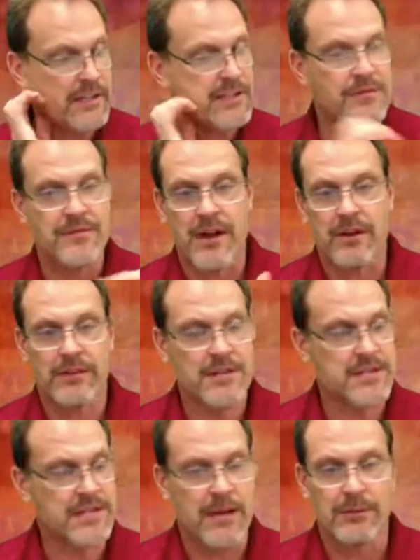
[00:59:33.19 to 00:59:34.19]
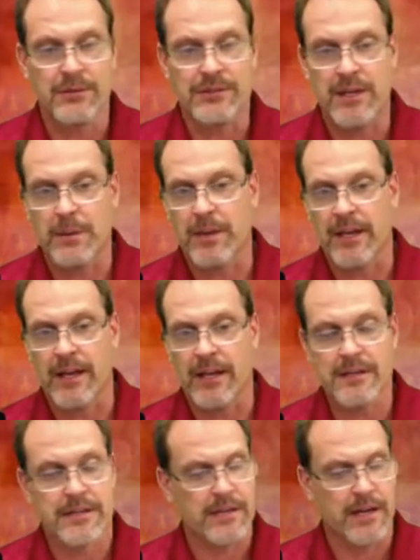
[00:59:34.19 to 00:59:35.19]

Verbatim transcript: it's a fairly stable GPS.